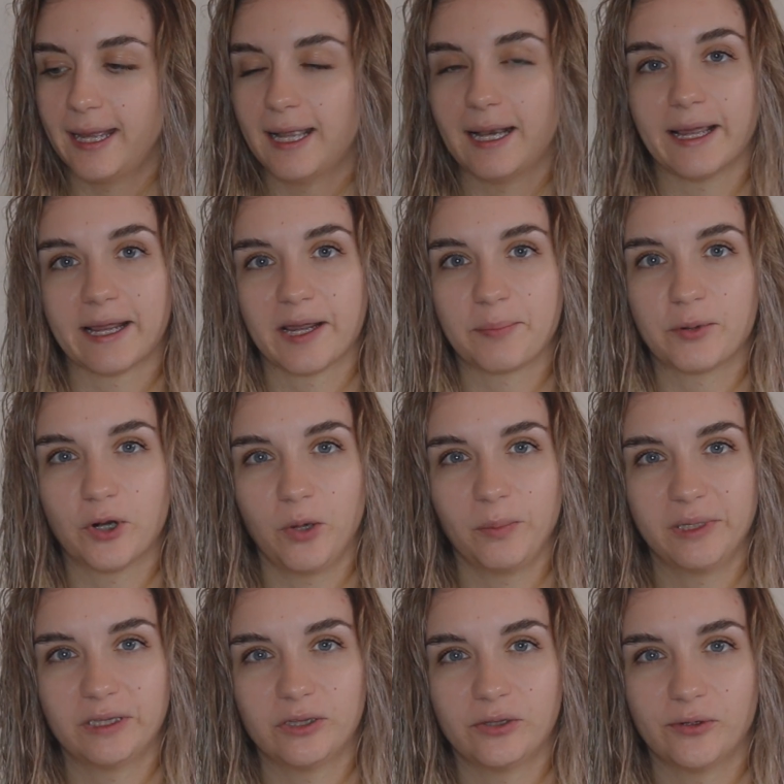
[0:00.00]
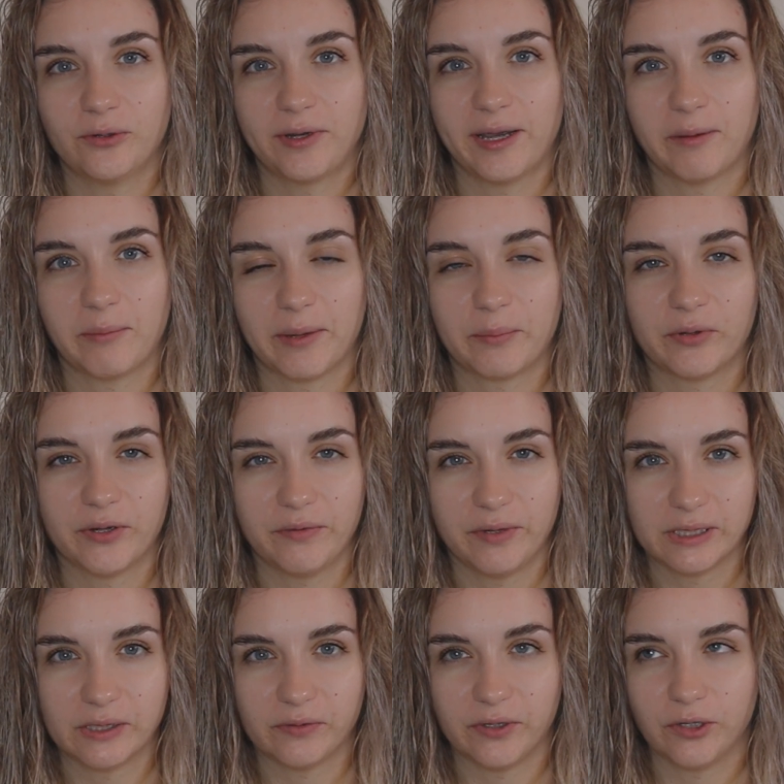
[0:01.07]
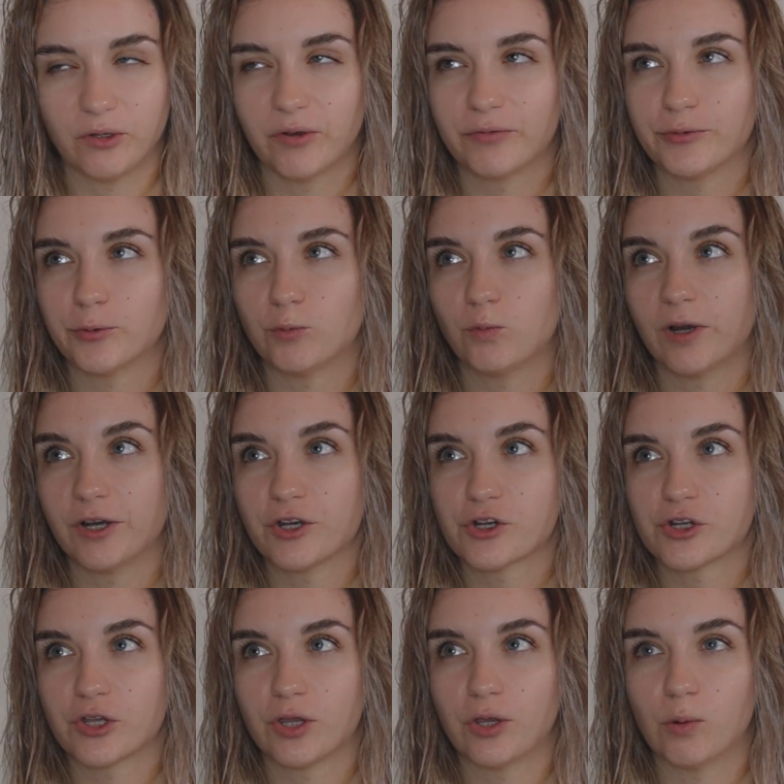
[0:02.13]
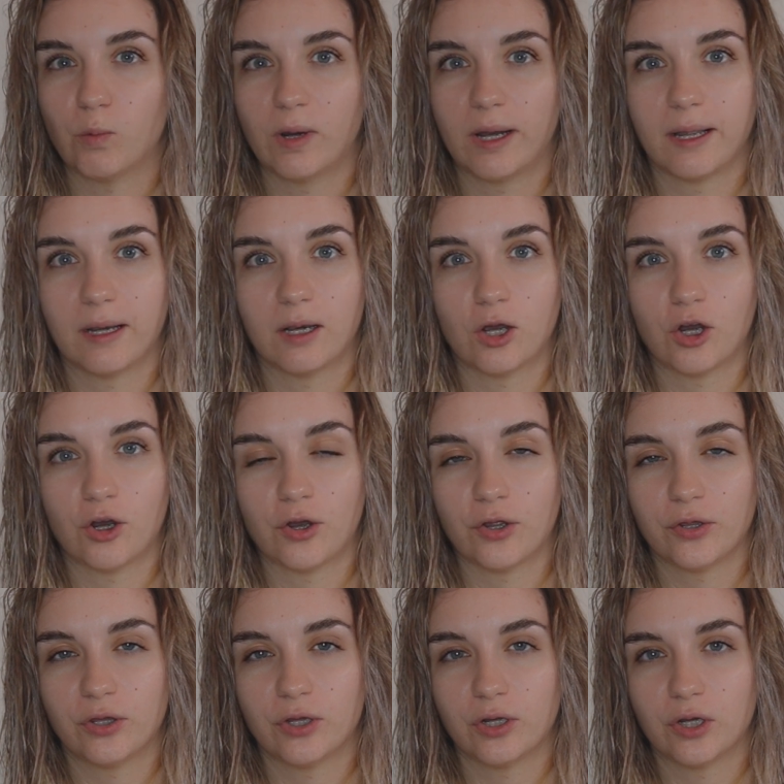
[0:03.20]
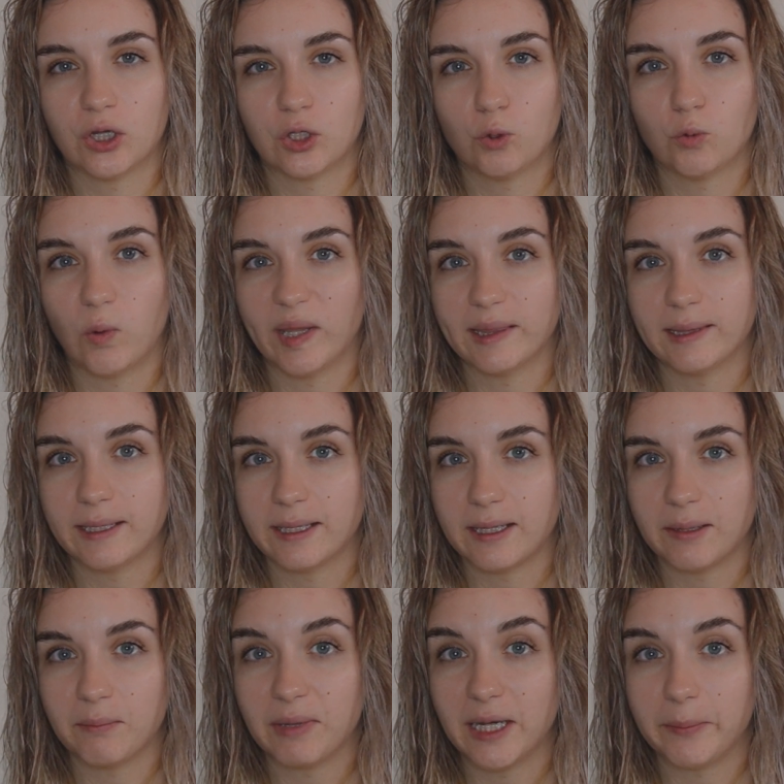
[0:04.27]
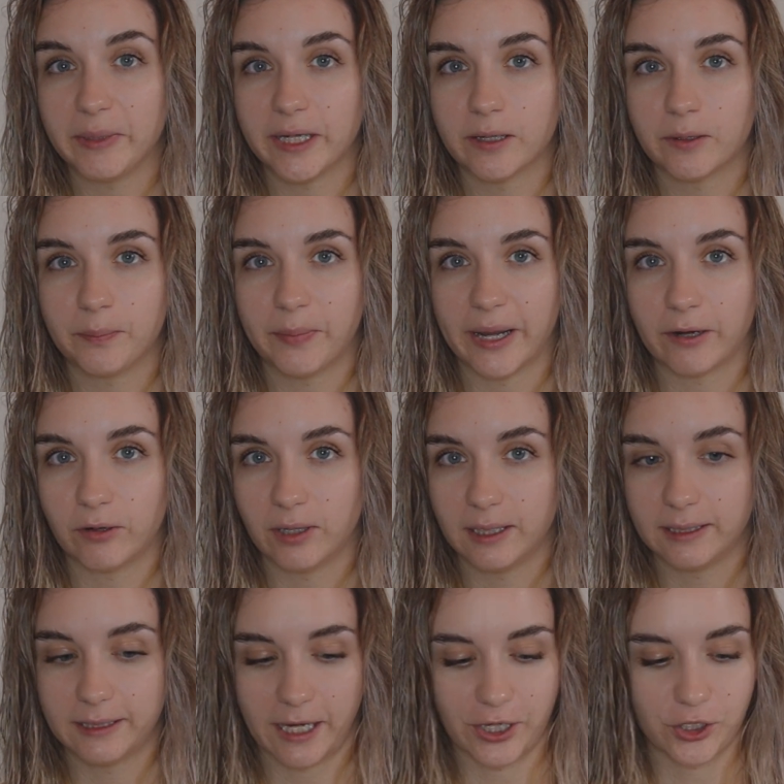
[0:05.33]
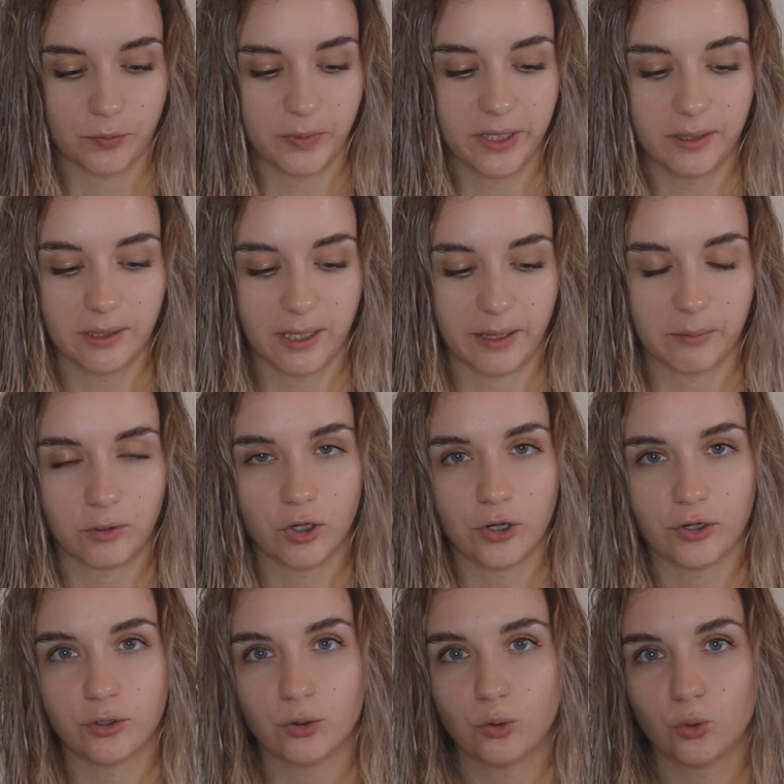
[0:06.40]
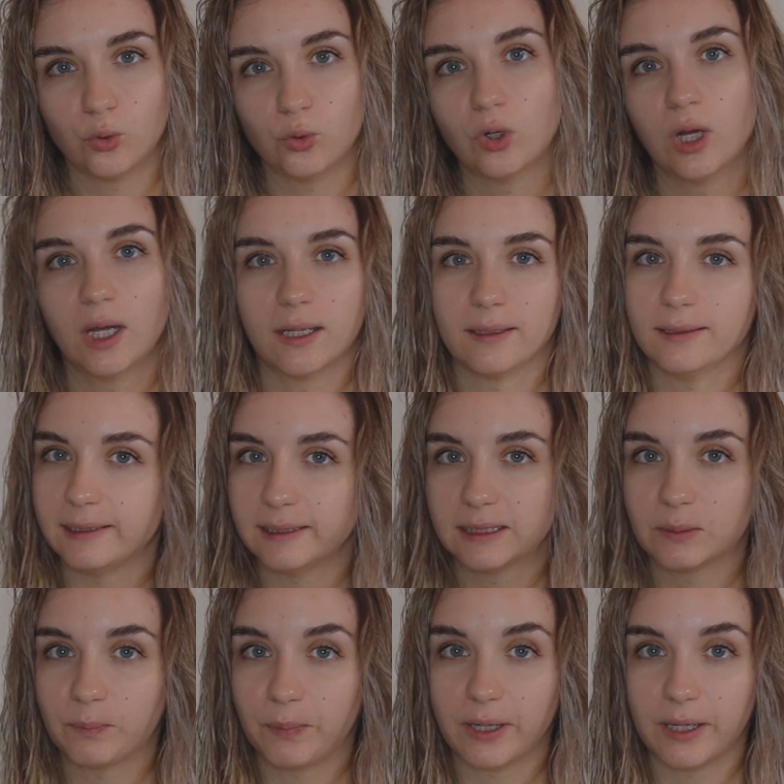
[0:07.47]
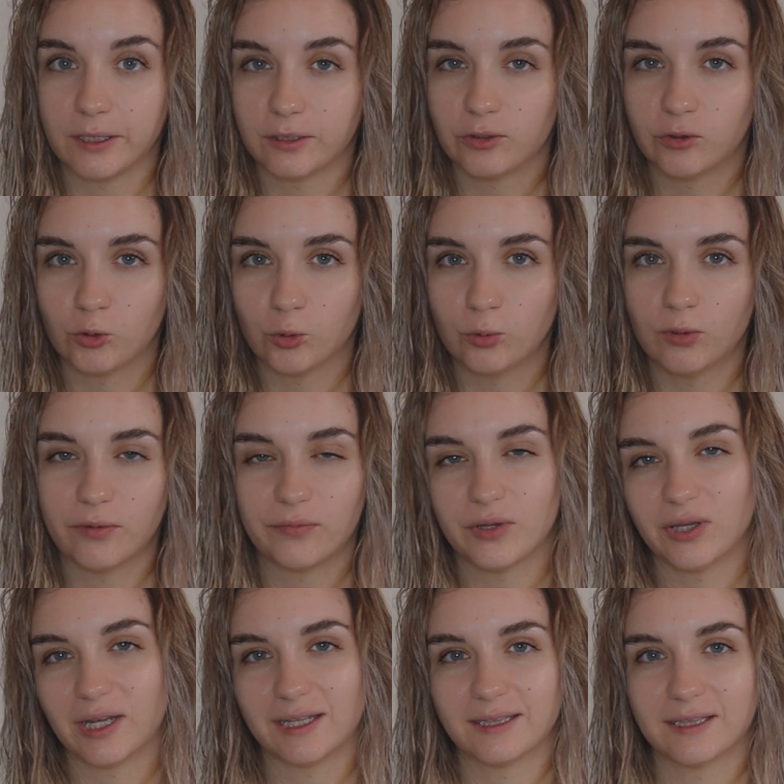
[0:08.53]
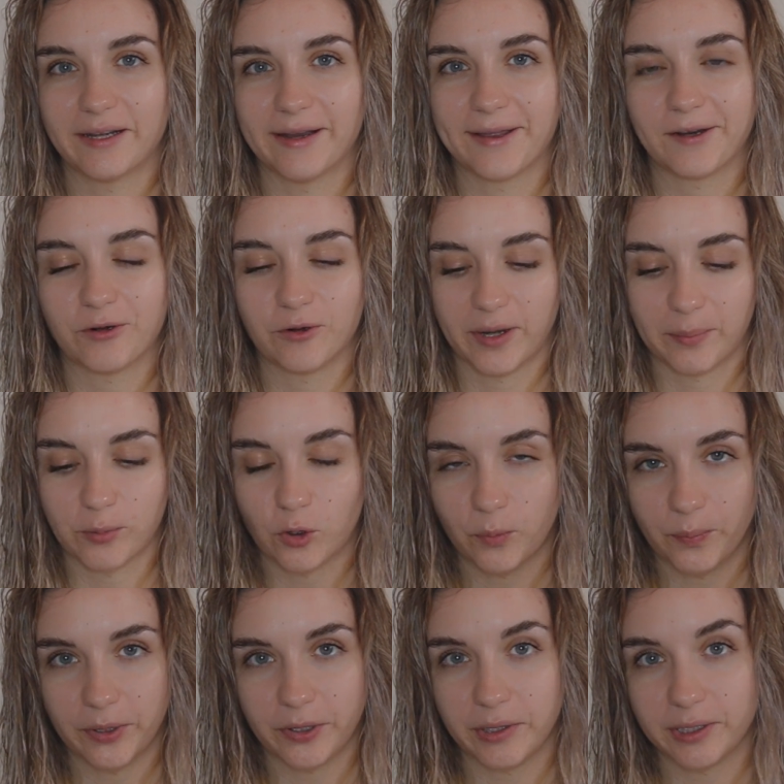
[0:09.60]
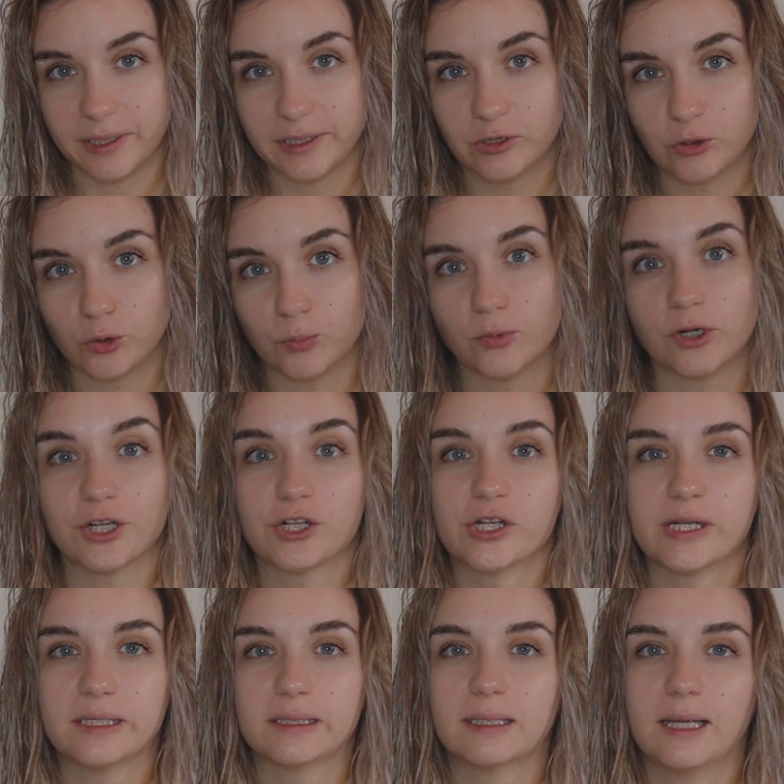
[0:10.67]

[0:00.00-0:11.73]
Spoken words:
Like I promised you in my previous video, if you watched the one on the 20mm barrel attachment, I'm gonna do this part 2 of the Dyson Airwrap comparing these two brushes,